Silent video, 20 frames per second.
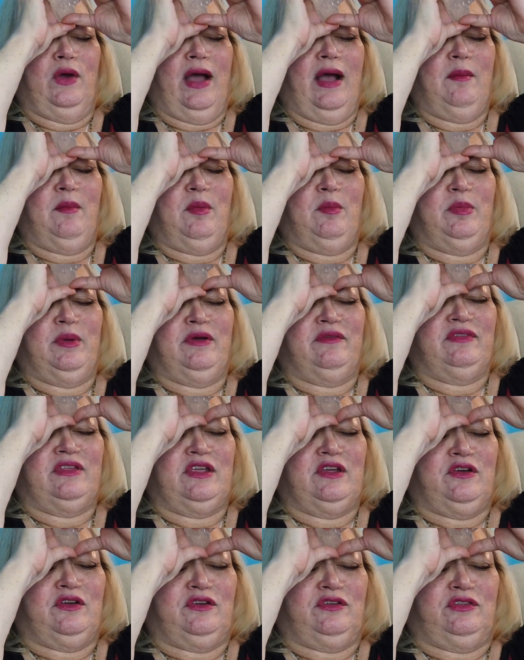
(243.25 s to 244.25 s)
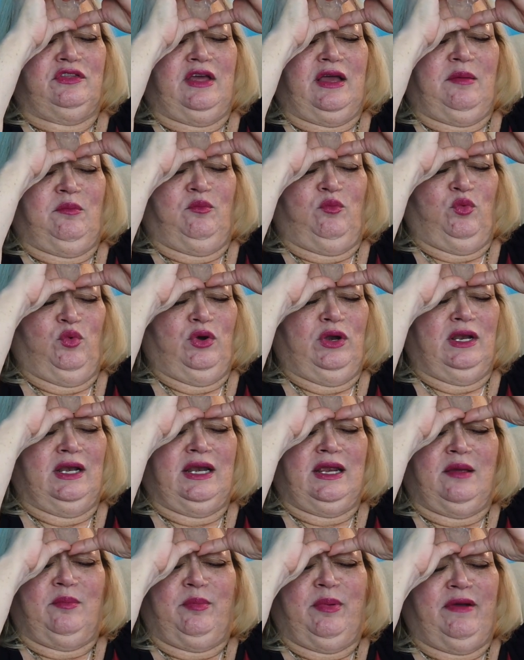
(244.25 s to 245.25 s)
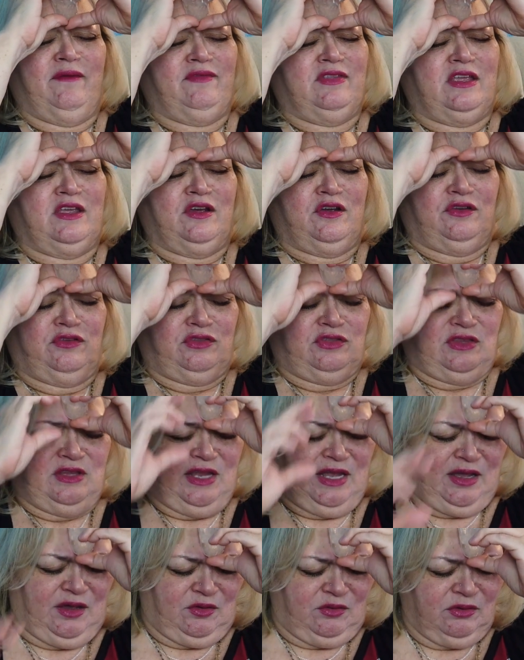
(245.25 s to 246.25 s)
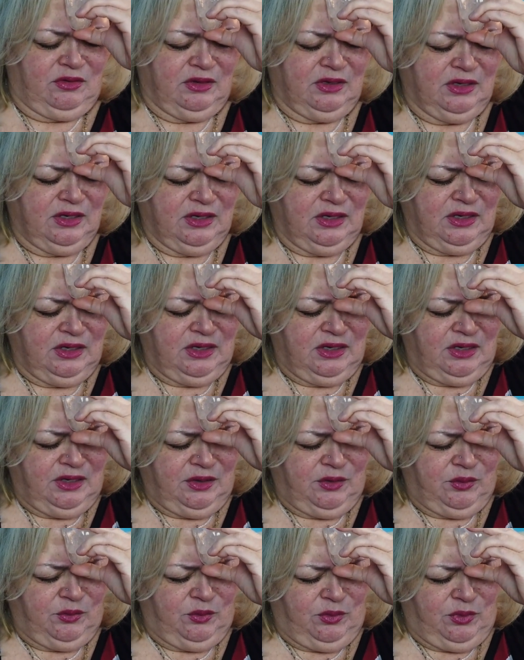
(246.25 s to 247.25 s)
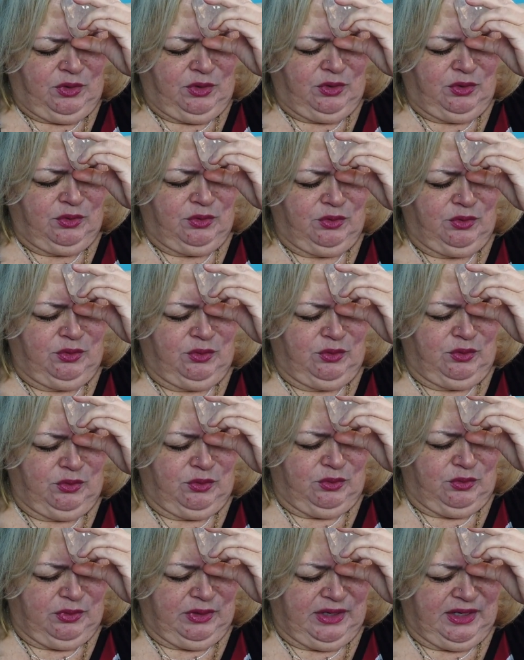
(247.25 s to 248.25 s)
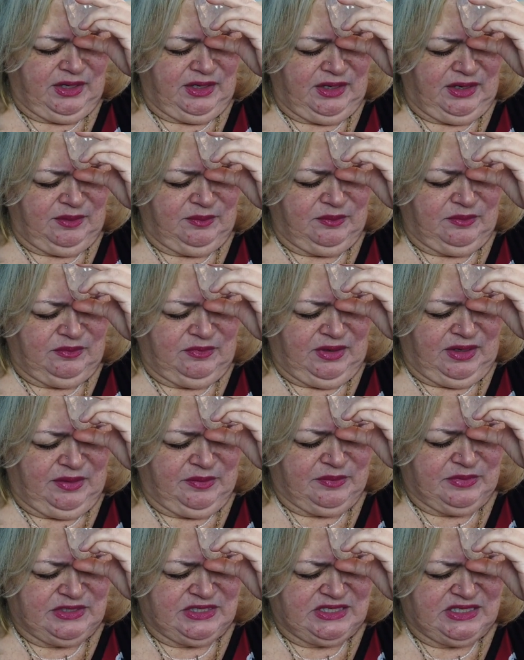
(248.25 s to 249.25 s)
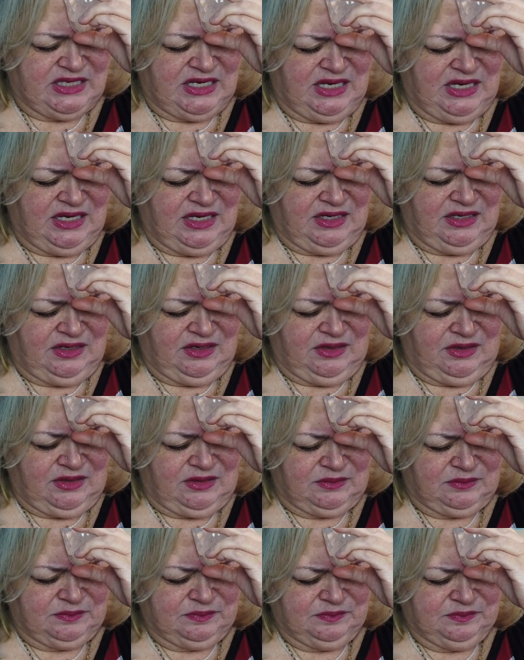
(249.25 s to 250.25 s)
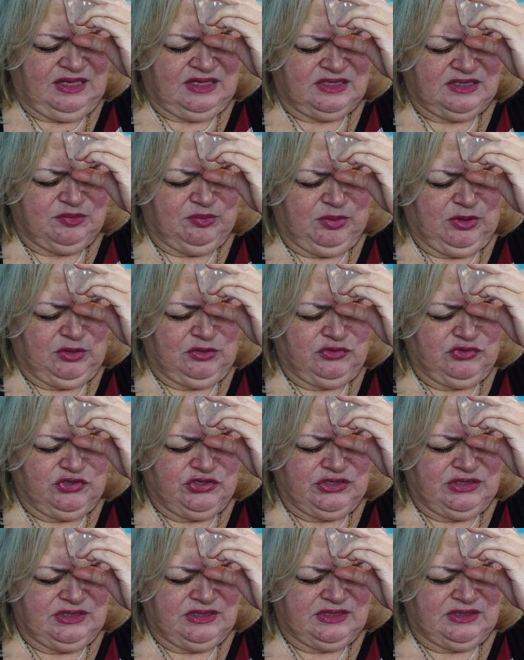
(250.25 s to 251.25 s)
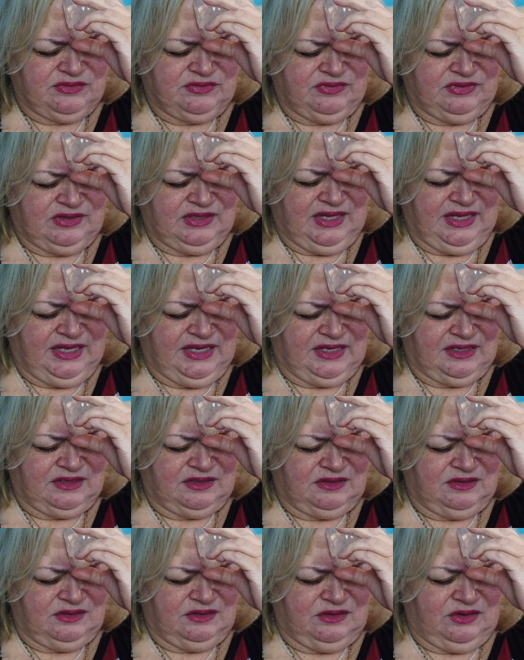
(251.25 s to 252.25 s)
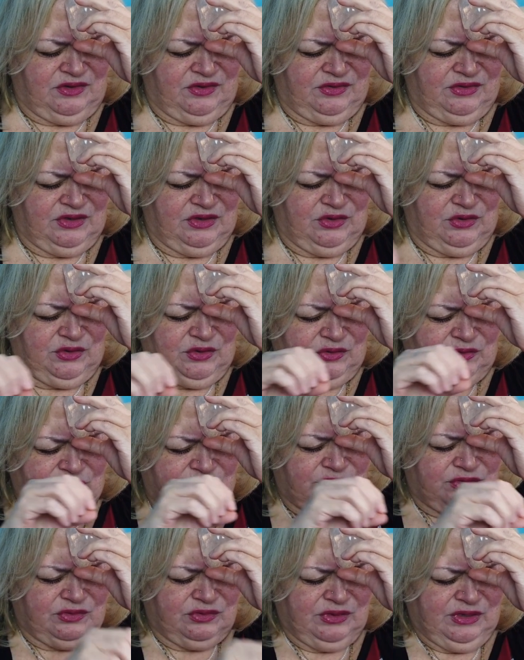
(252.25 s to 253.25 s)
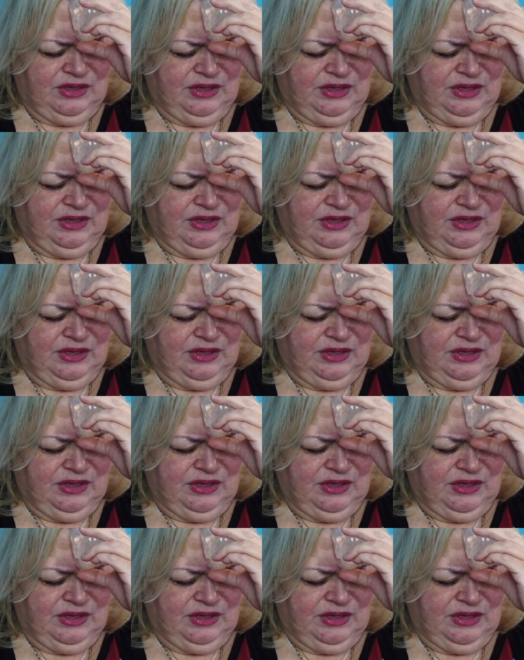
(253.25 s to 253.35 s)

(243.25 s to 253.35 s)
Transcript: I'm above the earth. I'm really above the earth now. Whoa, and I'm seeing explosions of light on the earth.